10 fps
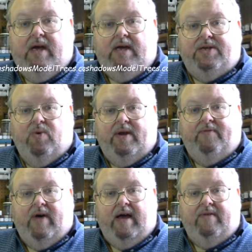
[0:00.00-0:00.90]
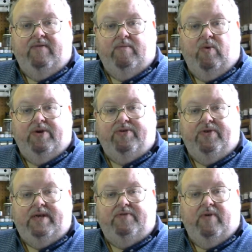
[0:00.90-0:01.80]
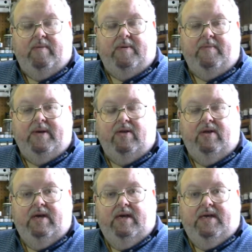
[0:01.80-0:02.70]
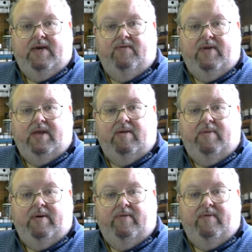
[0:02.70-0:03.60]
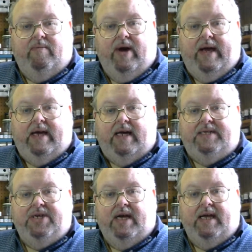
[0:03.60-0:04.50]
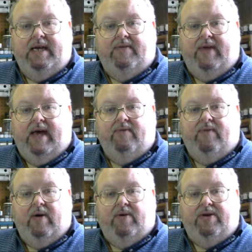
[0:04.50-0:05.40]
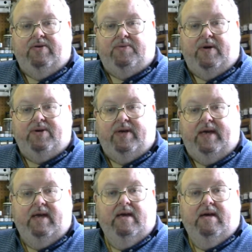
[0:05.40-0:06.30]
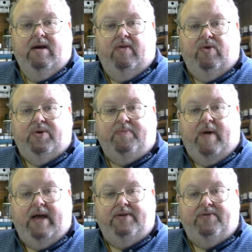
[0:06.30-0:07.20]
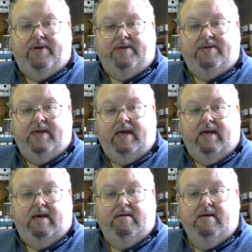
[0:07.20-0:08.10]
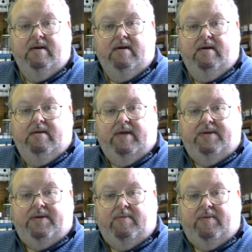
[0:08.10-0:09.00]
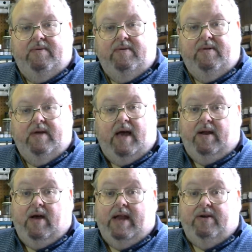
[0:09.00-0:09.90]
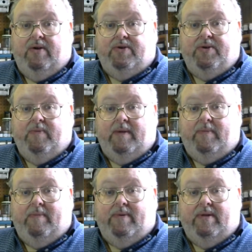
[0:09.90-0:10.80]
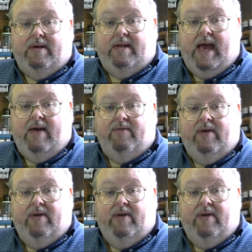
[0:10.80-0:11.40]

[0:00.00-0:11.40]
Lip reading: 25 or more trees from him, he'll give you a little bit of a break. I'd check into that if I were you, especially on those pine trees. They seem, I don't know too many people that have